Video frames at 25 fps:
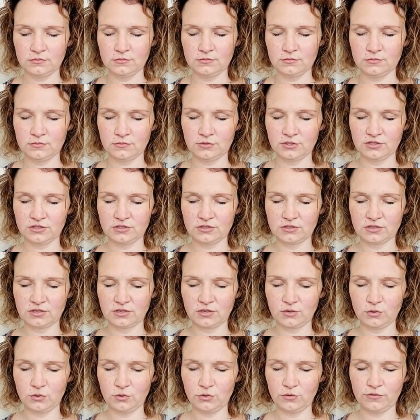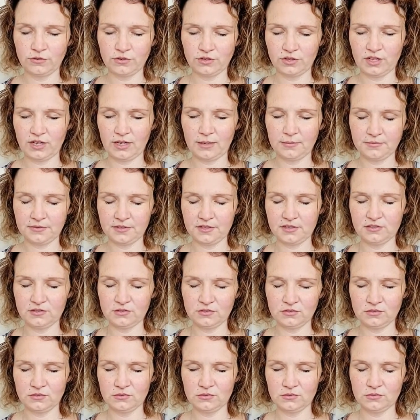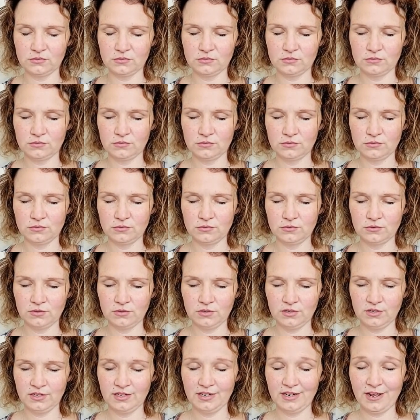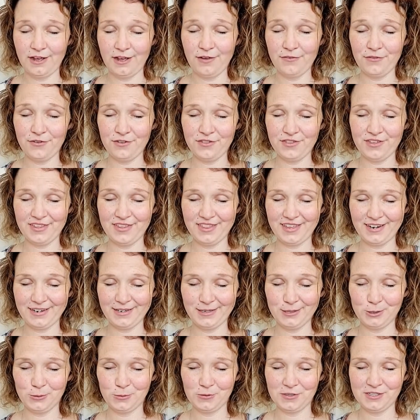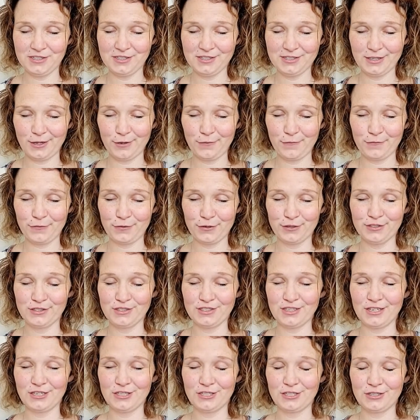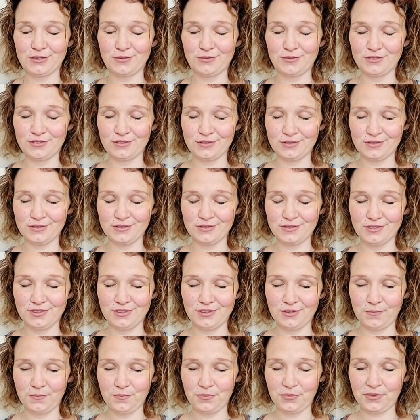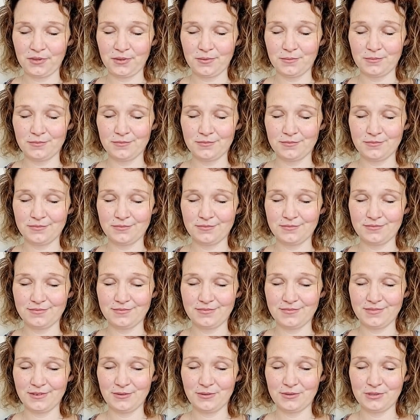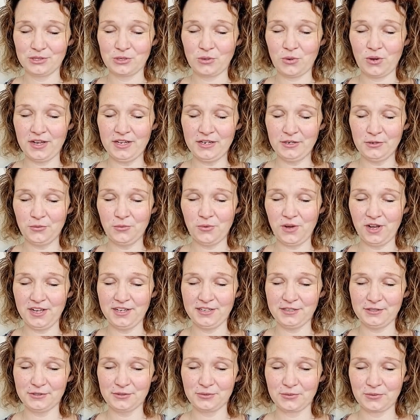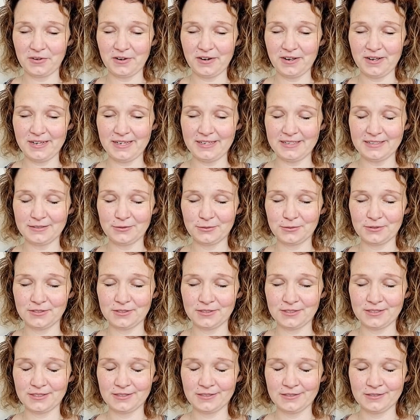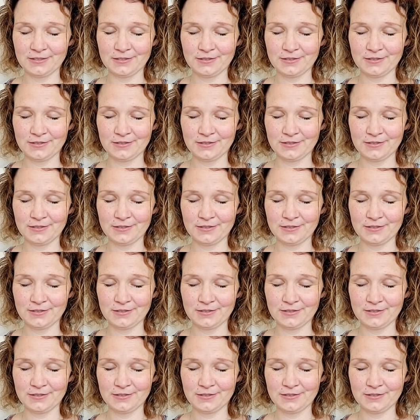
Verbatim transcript: We're just going to overlap these. And everything that I experienced in that first session was it was quite a wild ride, really.